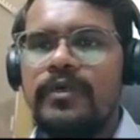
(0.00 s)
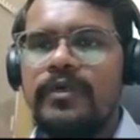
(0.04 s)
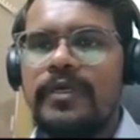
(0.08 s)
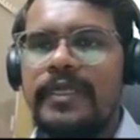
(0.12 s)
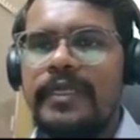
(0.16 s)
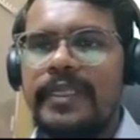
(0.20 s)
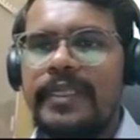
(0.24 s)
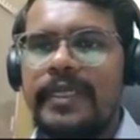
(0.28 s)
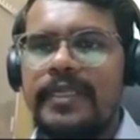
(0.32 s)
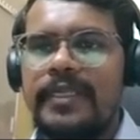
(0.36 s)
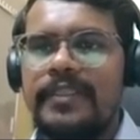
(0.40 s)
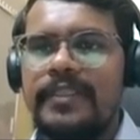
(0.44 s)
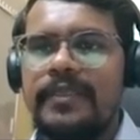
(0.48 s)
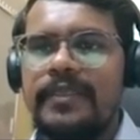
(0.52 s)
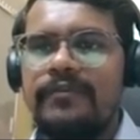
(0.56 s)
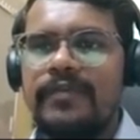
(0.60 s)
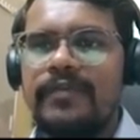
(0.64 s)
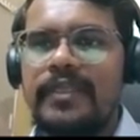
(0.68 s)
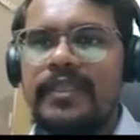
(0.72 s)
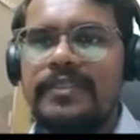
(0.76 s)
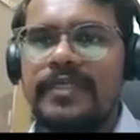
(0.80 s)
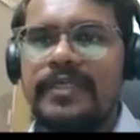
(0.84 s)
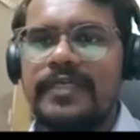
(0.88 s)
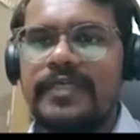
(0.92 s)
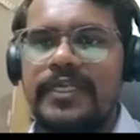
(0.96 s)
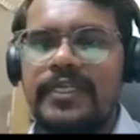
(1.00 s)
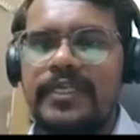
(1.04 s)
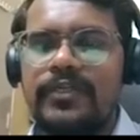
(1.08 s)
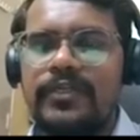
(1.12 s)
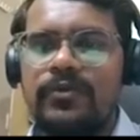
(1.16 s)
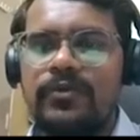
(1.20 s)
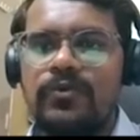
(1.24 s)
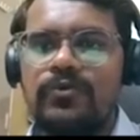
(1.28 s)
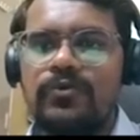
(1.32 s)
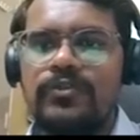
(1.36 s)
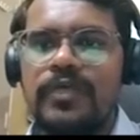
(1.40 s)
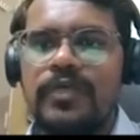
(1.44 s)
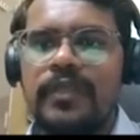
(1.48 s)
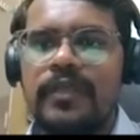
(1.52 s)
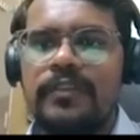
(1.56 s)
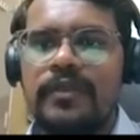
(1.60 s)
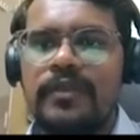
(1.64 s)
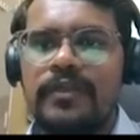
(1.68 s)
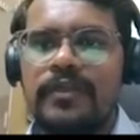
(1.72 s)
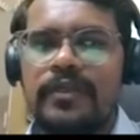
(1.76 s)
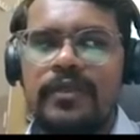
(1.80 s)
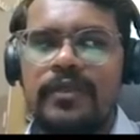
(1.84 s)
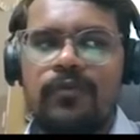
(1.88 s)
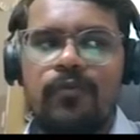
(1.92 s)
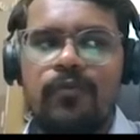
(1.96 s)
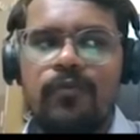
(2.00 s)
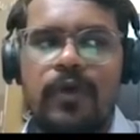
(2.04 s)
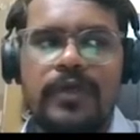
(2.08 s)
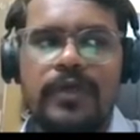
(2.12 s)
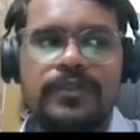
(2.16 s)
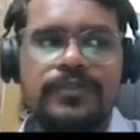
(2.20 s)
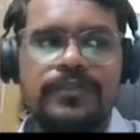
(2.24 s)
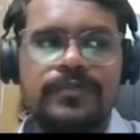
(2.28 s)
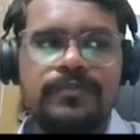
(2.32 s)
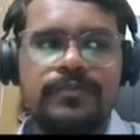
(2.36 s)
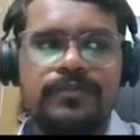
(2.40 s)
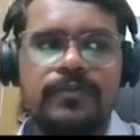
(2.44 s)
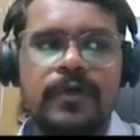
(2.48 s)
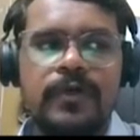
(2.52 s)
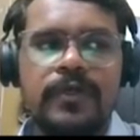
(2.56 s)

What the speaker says: create the sales credit notes on that invoice.